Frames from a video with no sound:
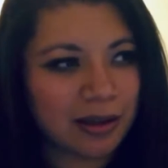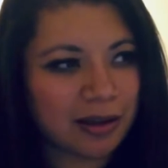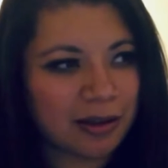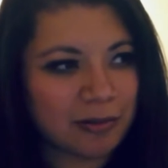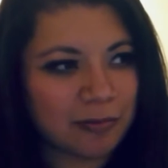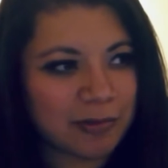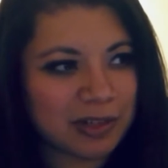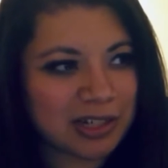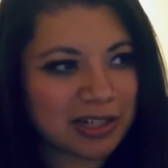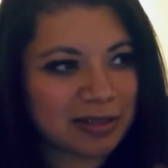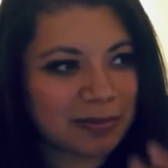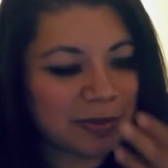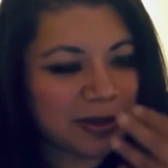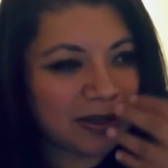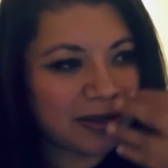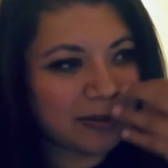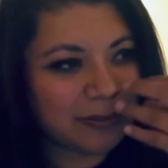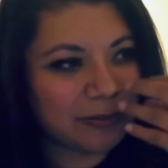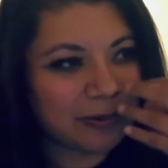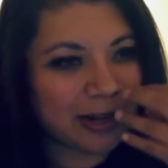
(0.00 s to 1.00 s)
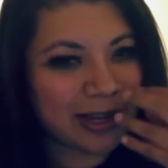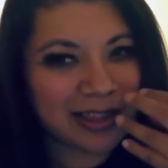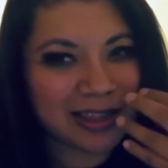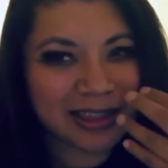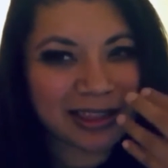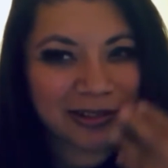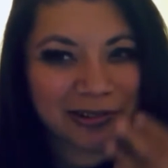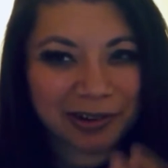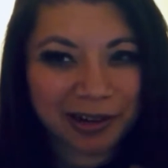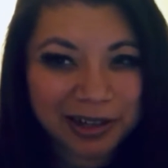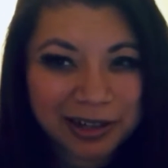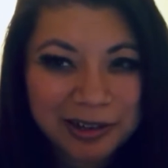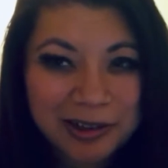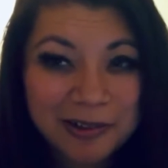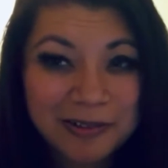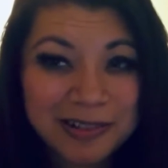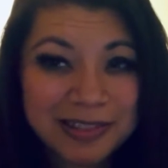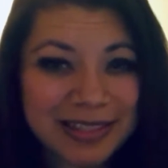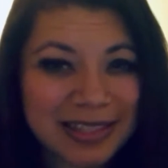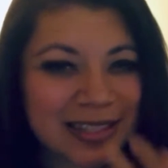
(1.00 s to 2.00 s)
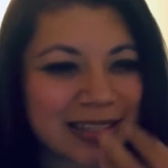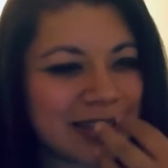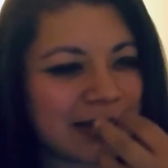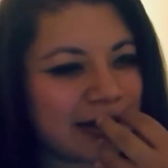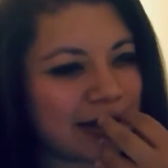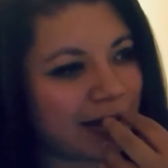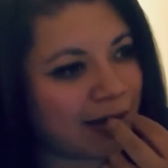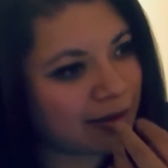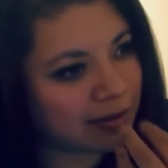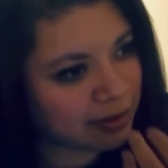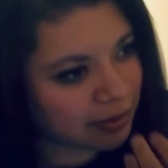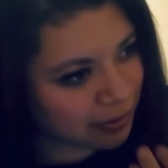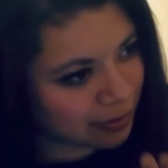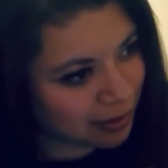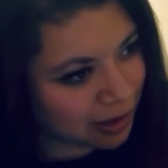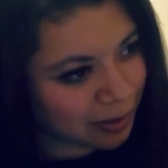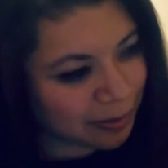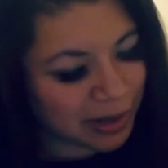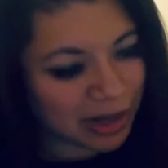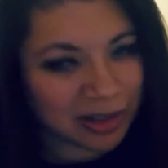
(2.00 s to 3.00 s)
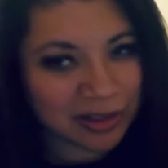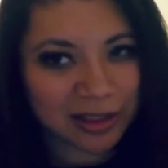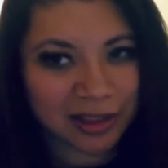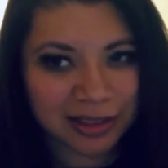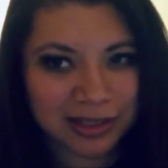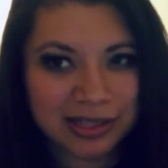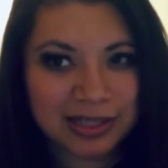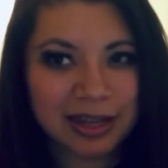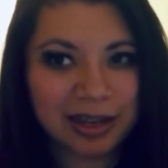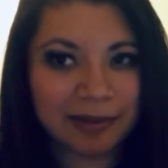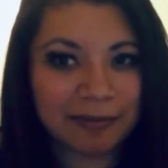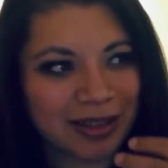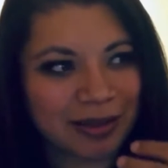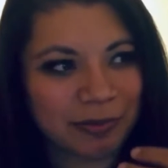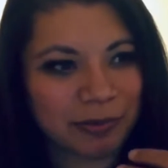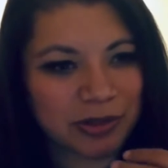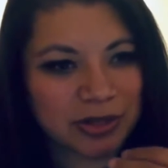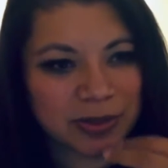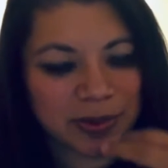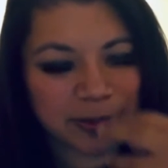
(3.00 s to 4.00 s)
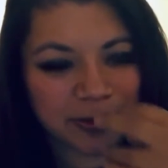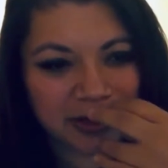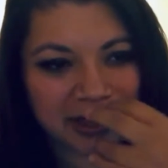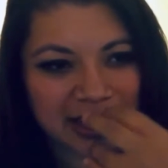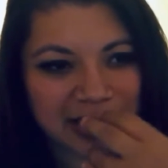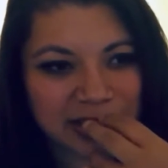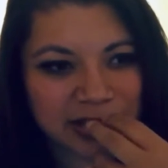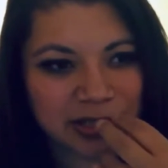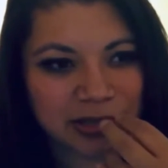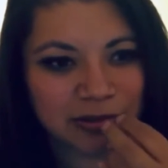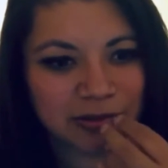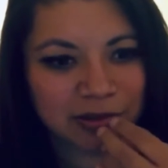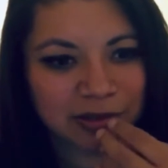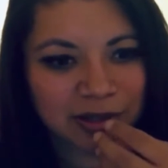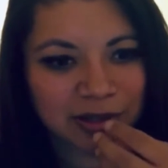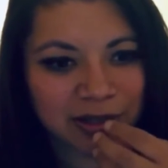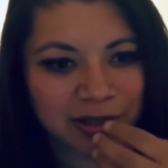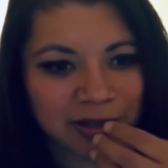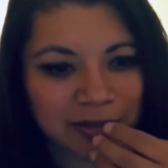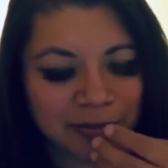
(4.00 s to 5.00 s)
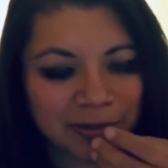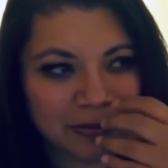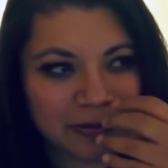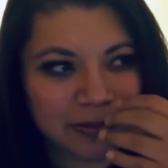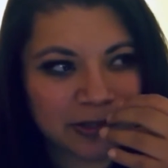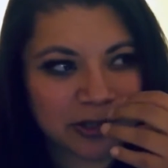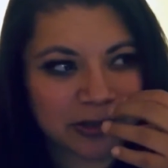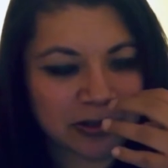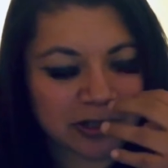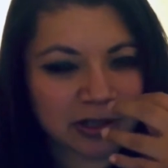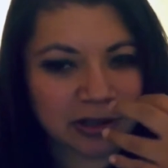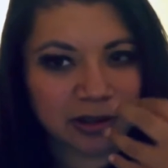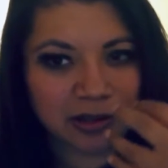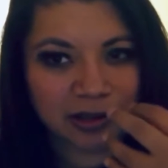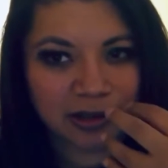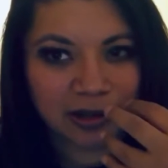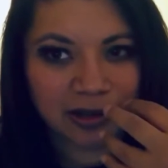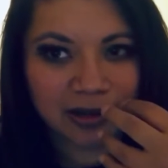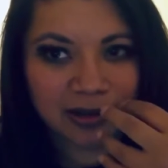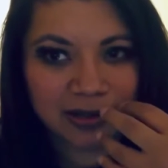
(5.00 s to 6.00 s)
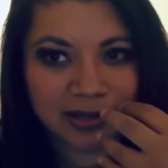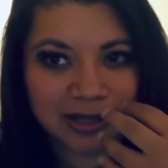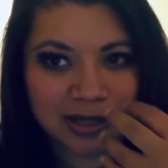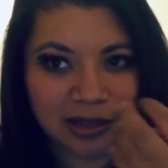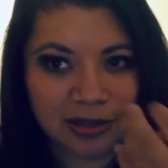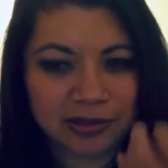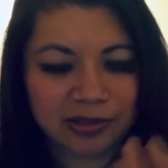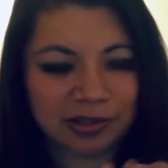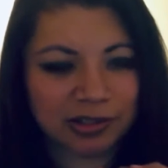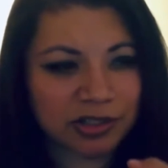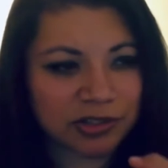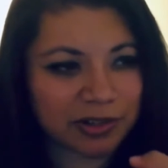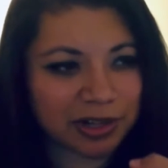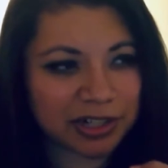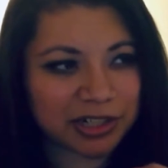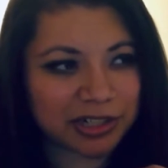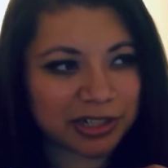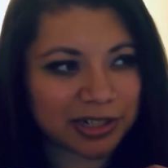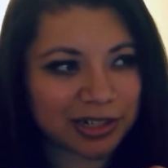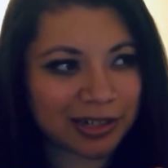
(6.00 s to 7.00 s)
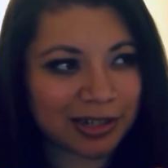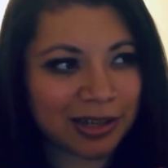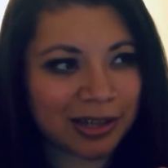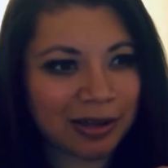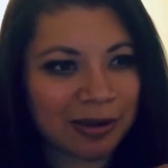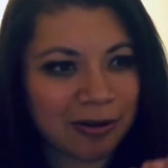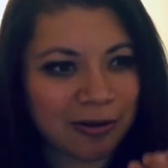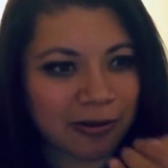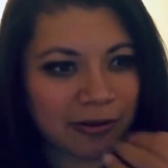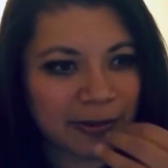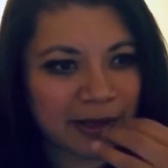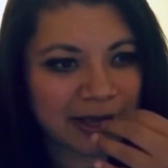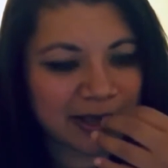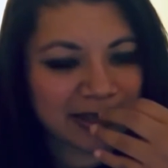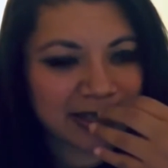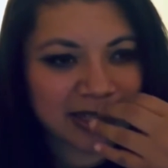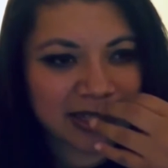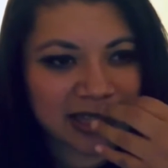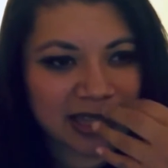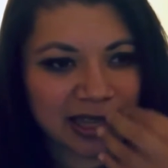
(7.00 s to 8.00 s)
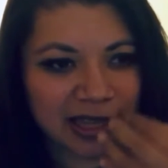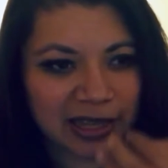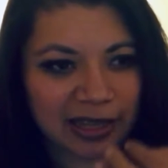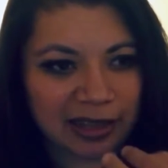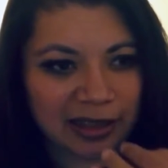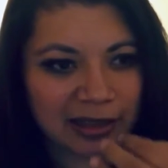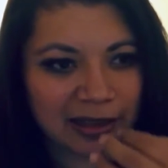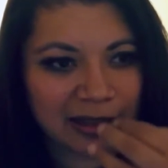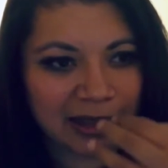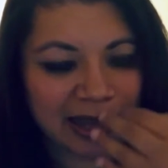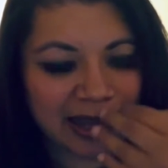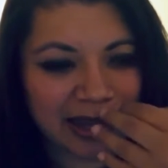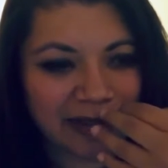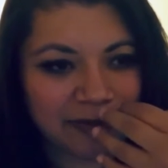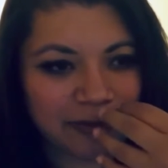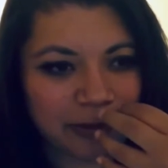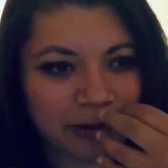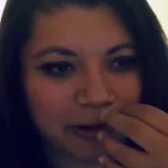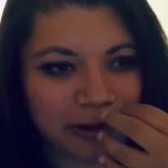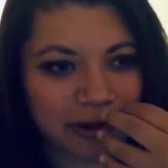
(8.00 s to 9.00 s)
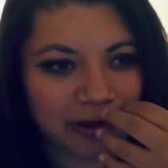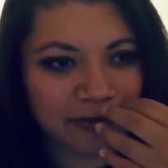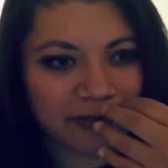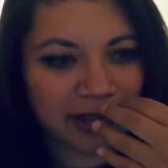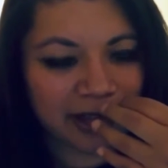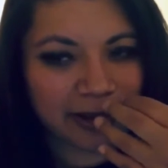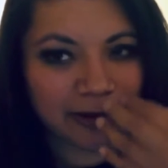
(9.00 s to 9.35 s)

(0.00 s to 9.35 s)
We should be breathing through our nose, not through our mouth all the time. Most people that do, it could be due to their skeletal structure or because they have more of like an